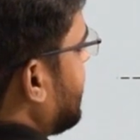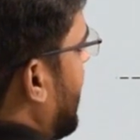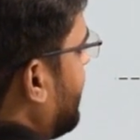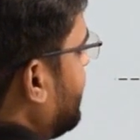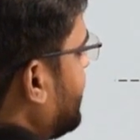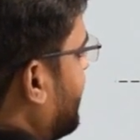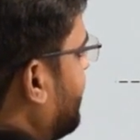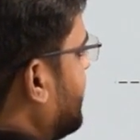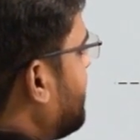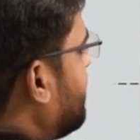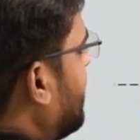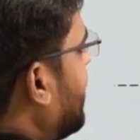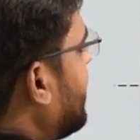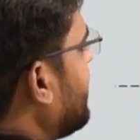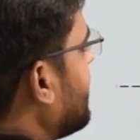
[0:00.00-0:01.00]
out of the
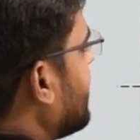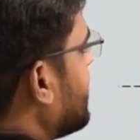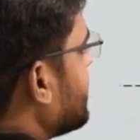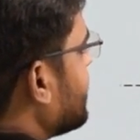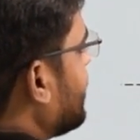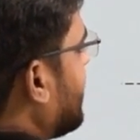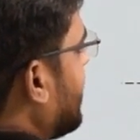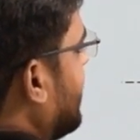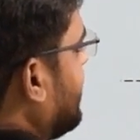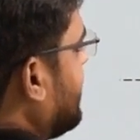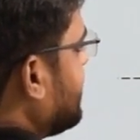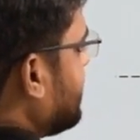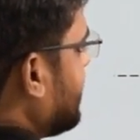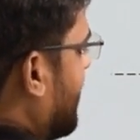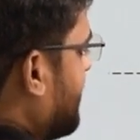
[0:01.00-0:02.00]
plane. So current
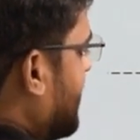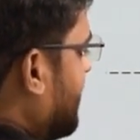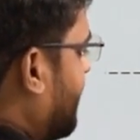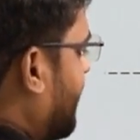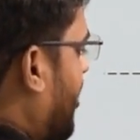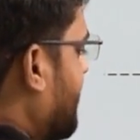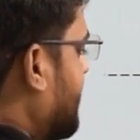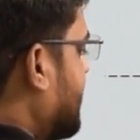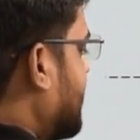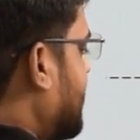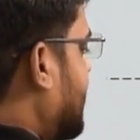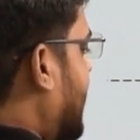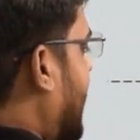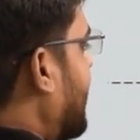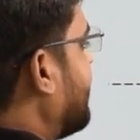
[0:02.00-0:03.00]
is coming from here
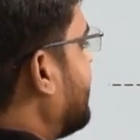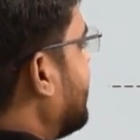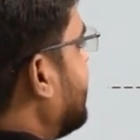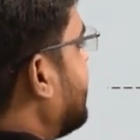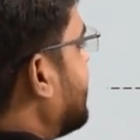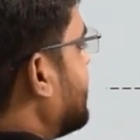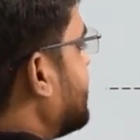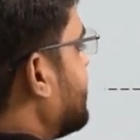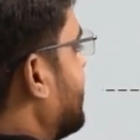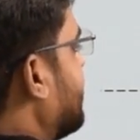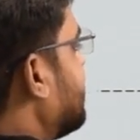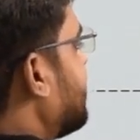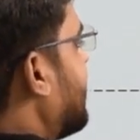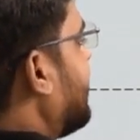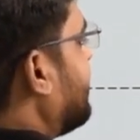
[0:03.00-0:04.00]
and entering here. So
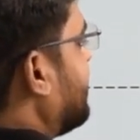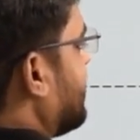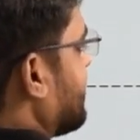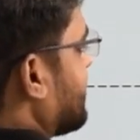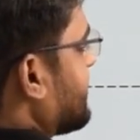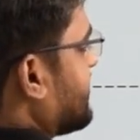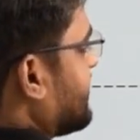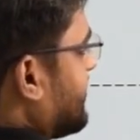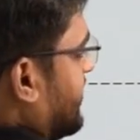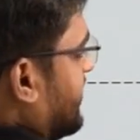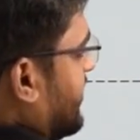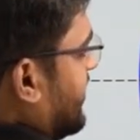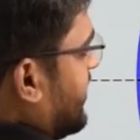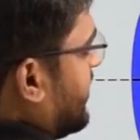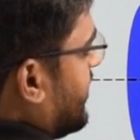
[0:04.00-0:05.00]
it is like this.
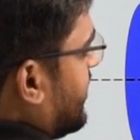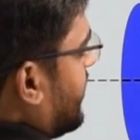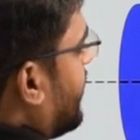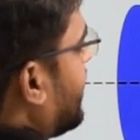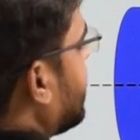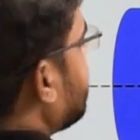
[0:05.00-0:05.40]
Okay,